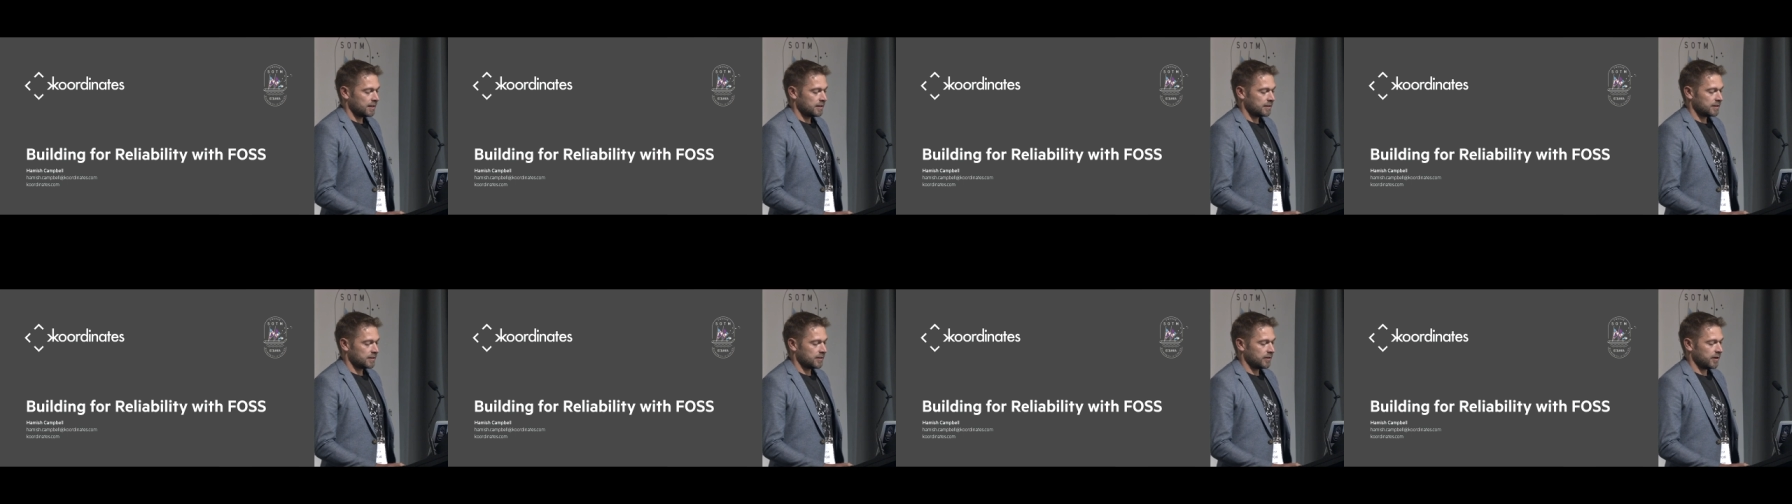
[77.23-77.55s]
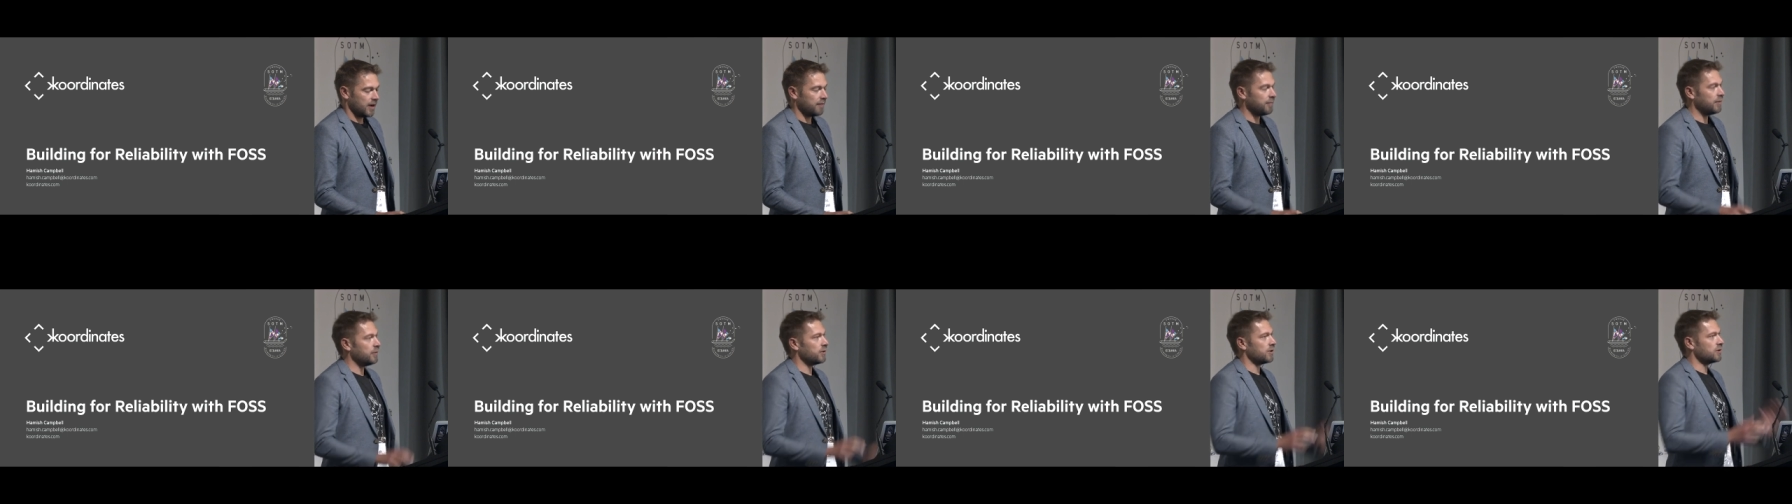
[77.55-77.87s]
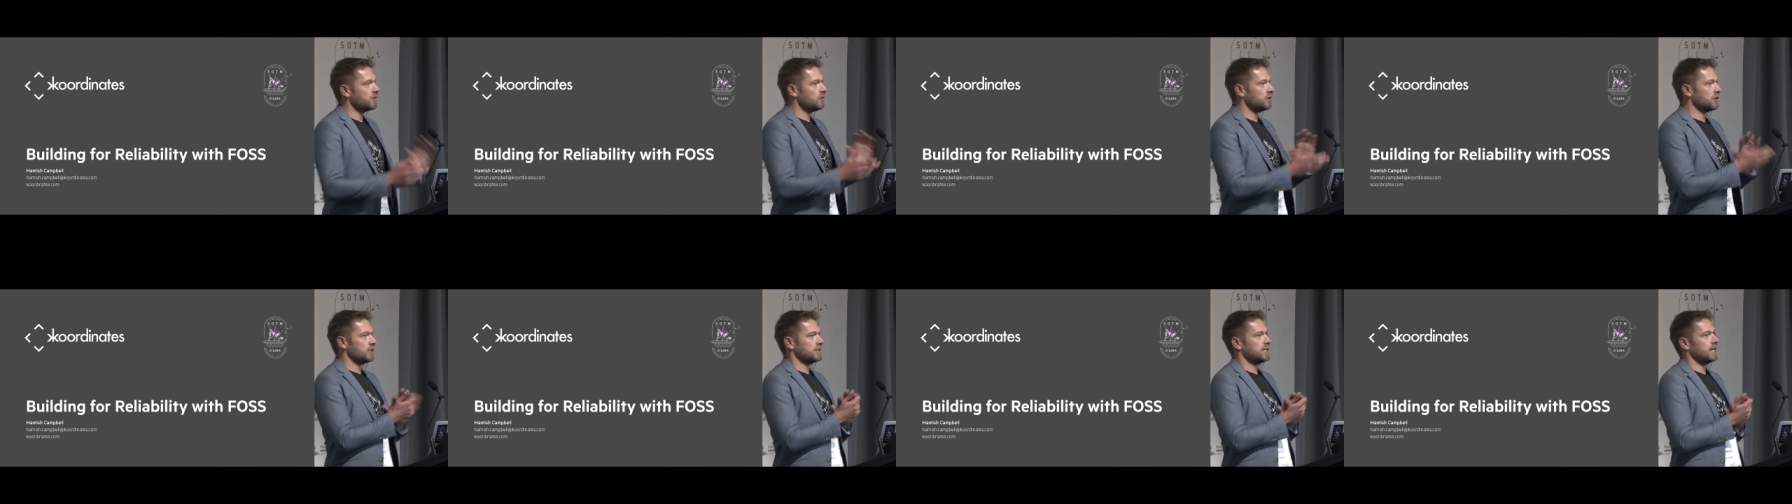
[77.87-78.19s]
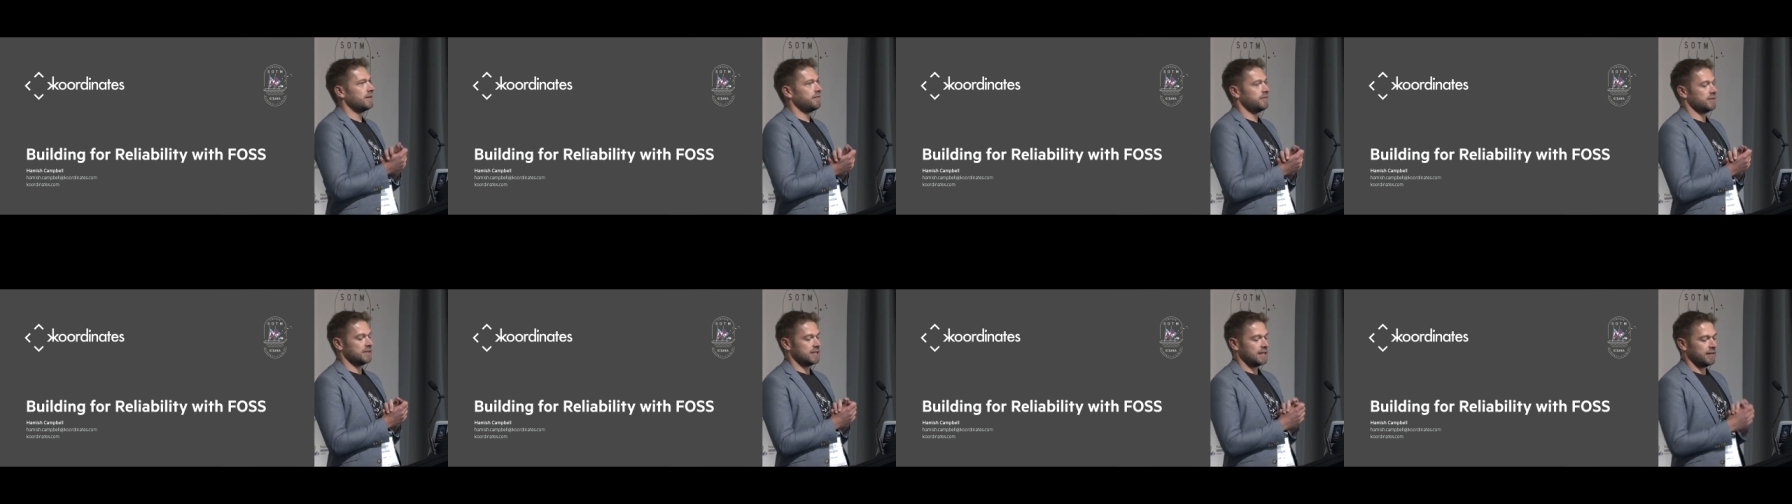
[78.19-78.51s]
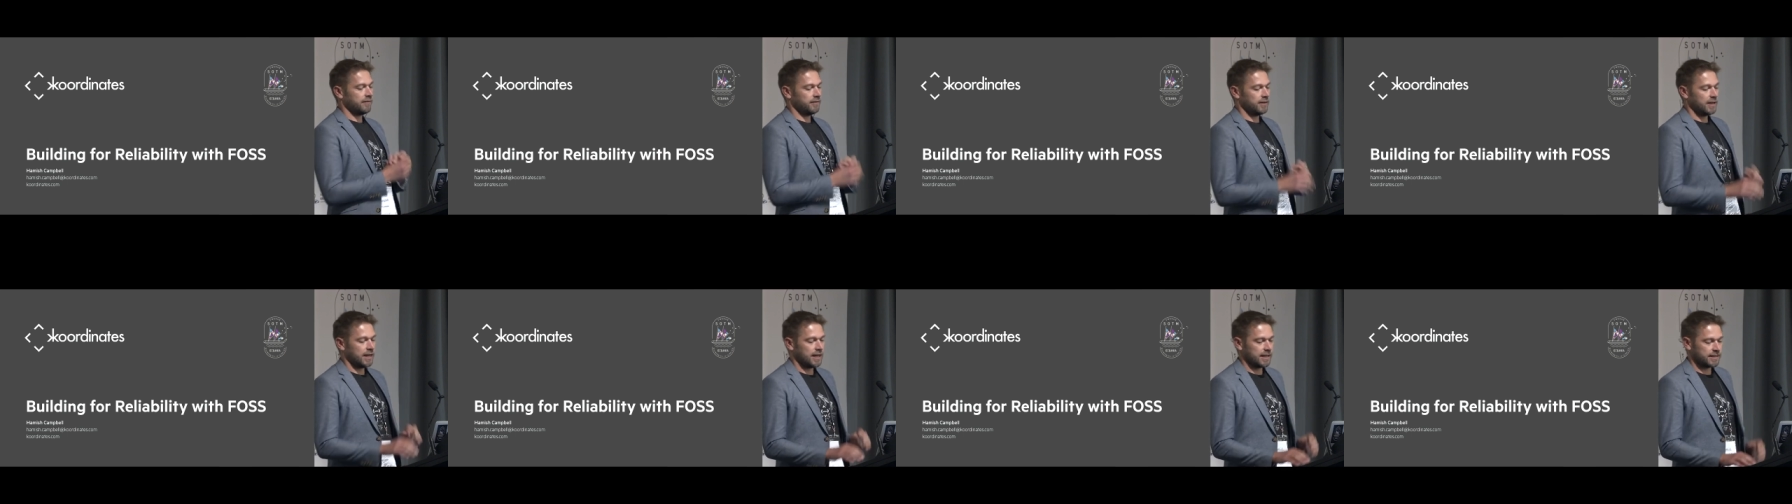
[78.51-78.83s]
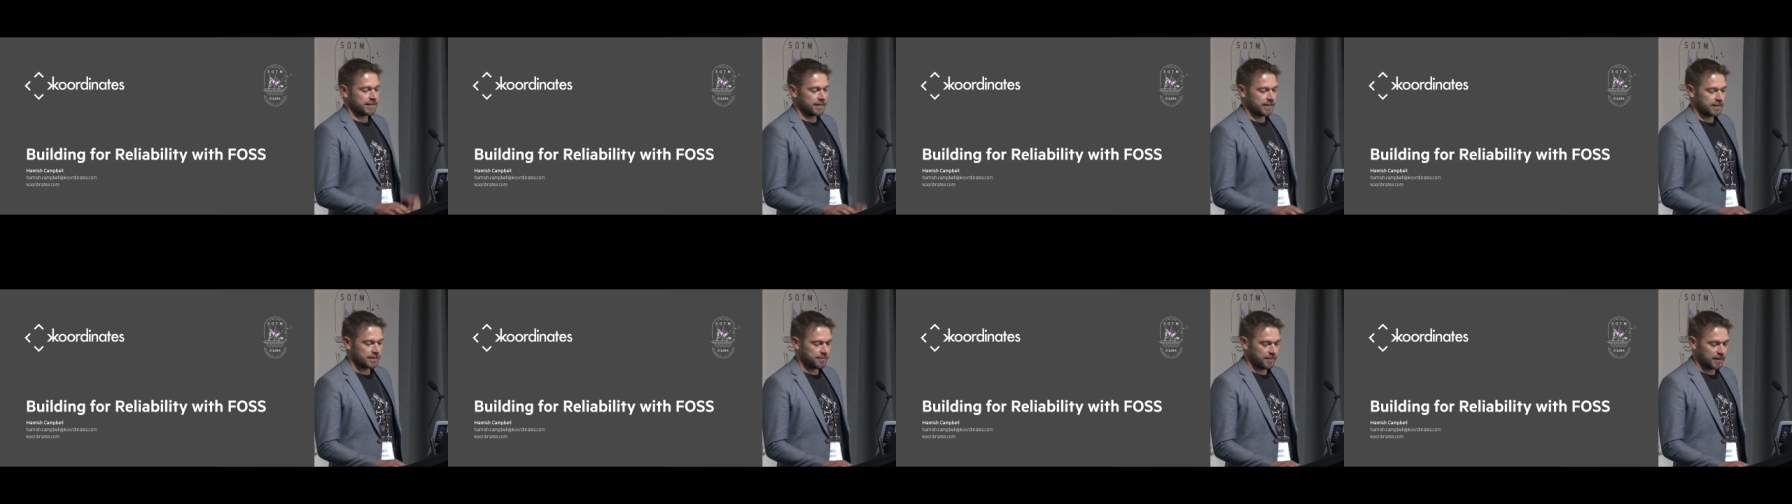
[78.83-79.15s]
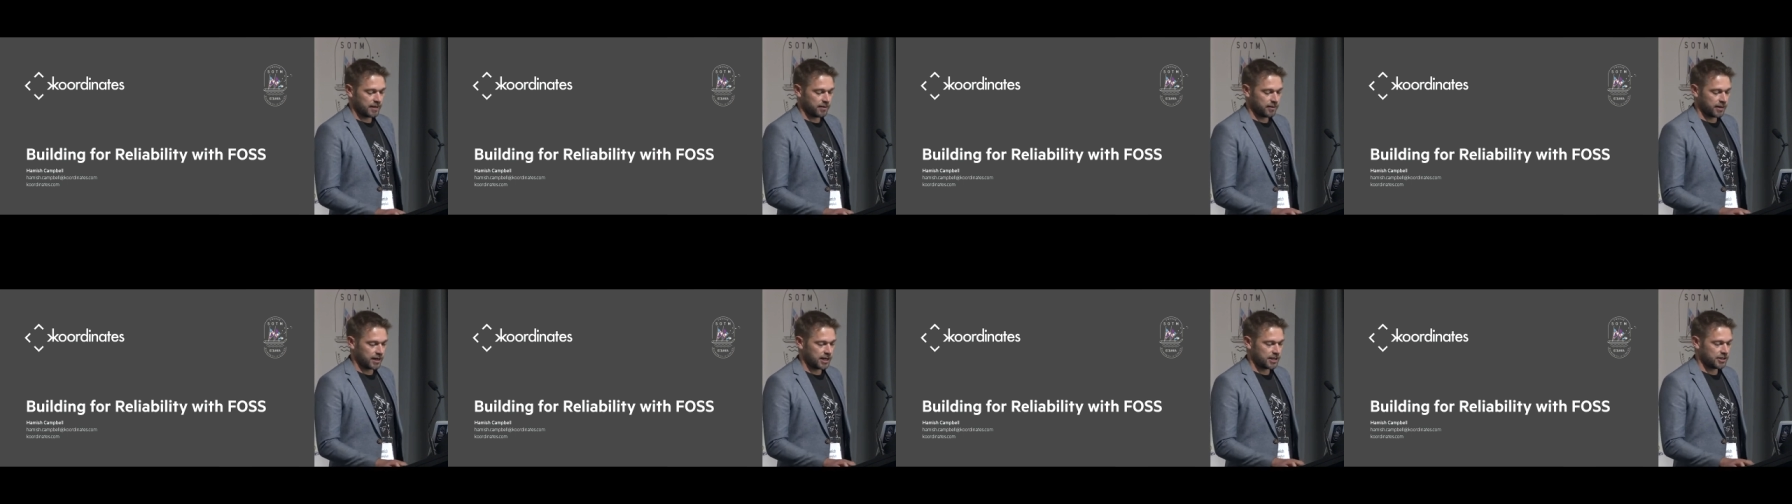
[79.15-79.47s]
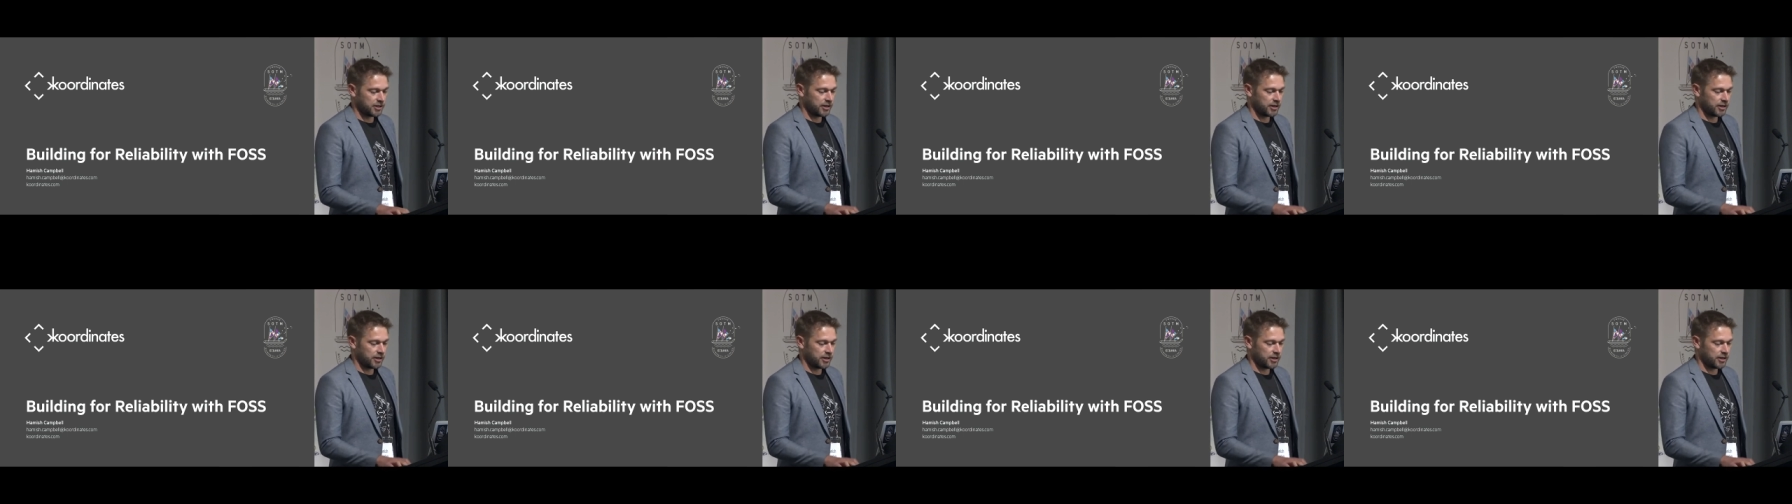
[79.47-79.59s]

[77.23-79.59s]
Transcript: So I've been with Koordinates now for seven years, and it's been quite a